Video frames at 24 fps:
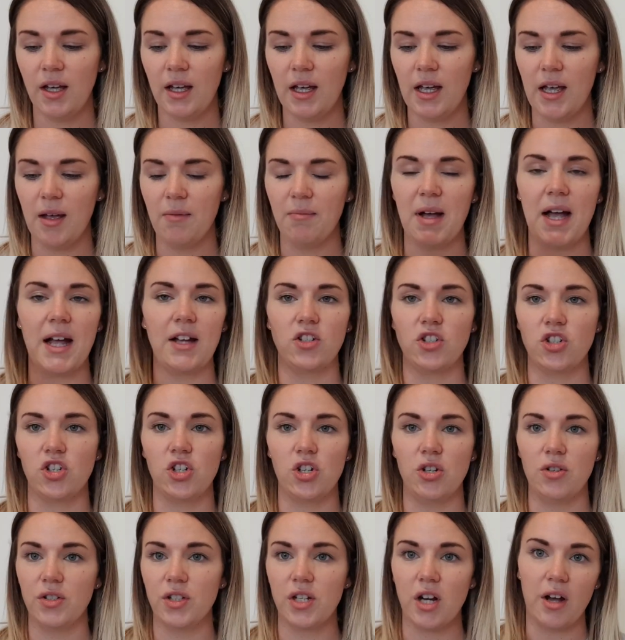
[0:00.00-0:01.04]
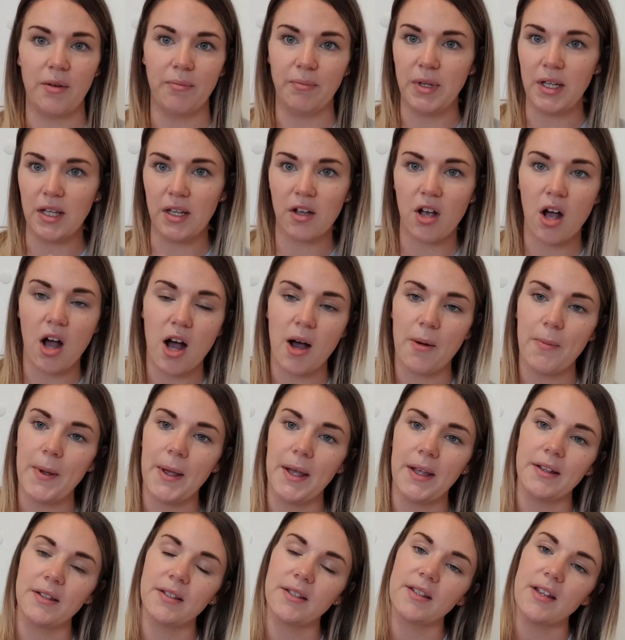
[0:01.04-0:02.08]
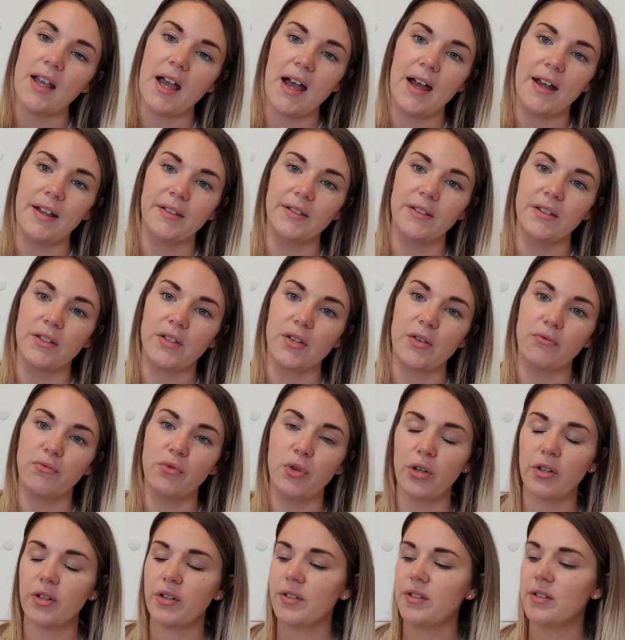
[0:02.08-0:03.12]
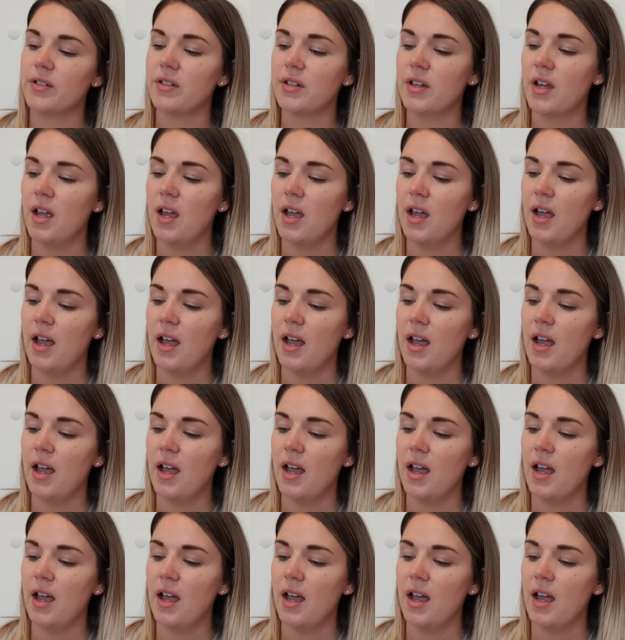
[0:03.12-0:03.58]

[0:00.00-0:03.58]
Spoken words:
I just used it on me carpets and rugs.